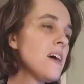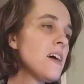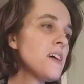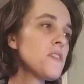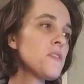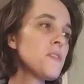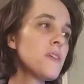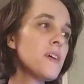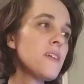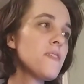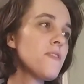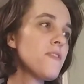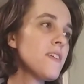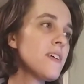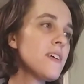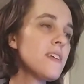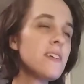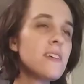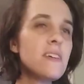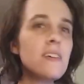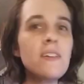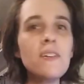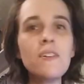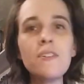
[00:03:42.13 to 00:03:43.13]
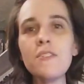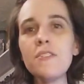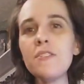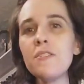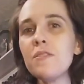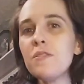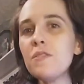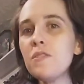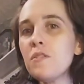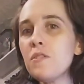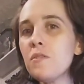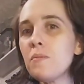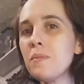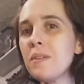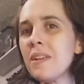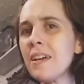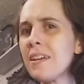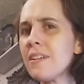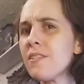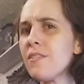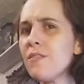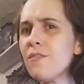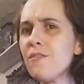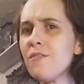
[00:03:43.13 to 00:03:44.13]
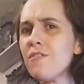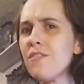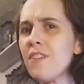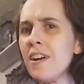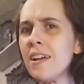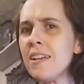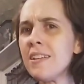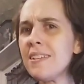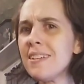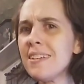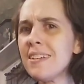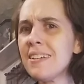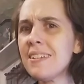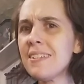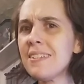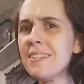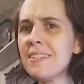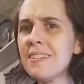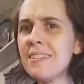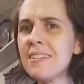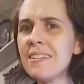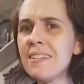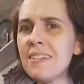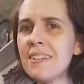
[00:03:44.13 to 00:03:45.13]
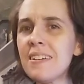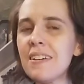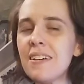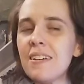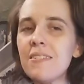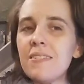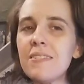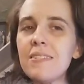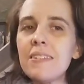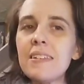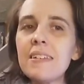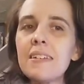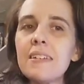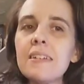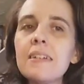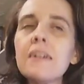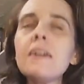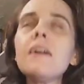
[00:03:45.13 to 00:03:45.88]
I tried finding it on YouTube and I couldn't find it. I was like,